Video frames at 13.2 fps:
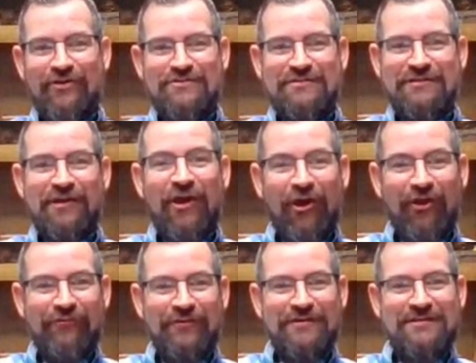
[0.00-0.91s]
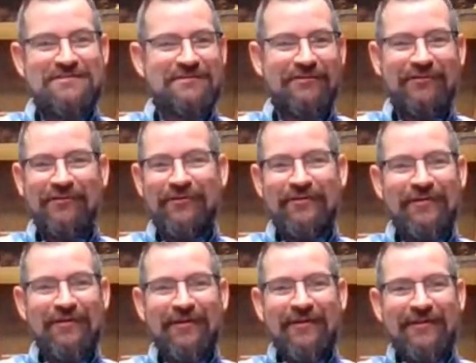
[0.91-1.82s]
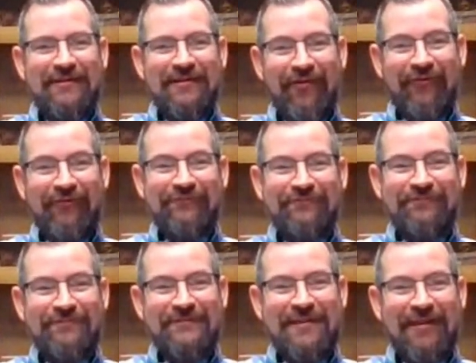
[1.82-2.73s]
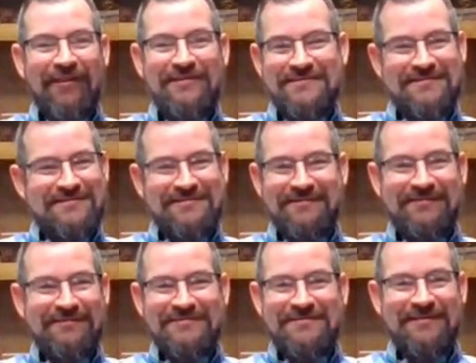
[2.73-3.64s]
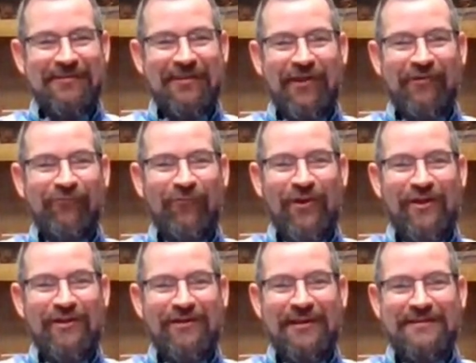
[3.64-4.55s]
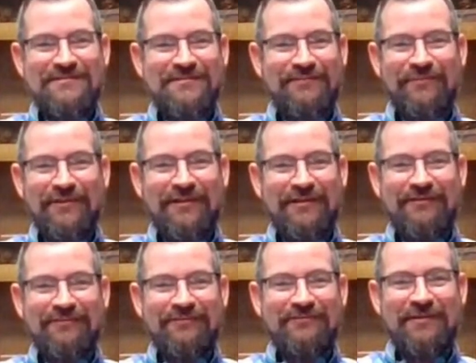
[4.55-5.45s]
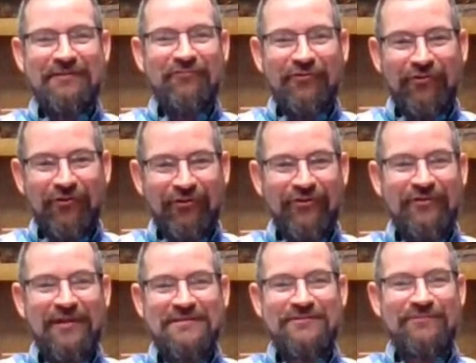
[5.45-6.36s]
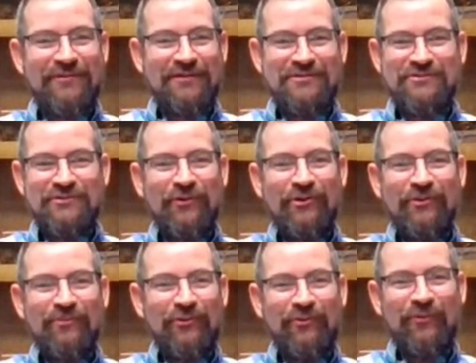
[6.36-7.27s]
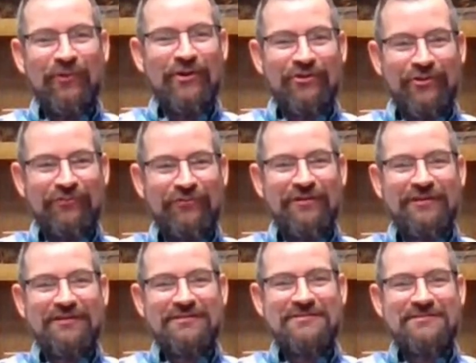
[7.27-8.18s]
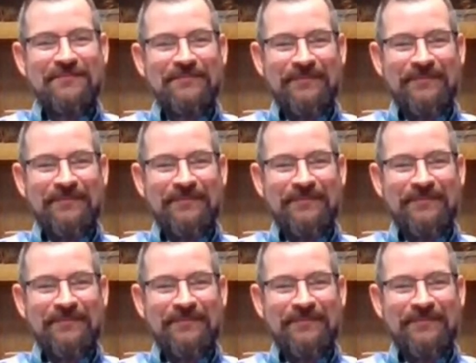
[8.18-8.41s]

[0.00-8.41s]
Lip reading: hosted a conference. So, tell us: is it a lot of work? Has it been difficult? Has it been enjoyable? What are your feelings?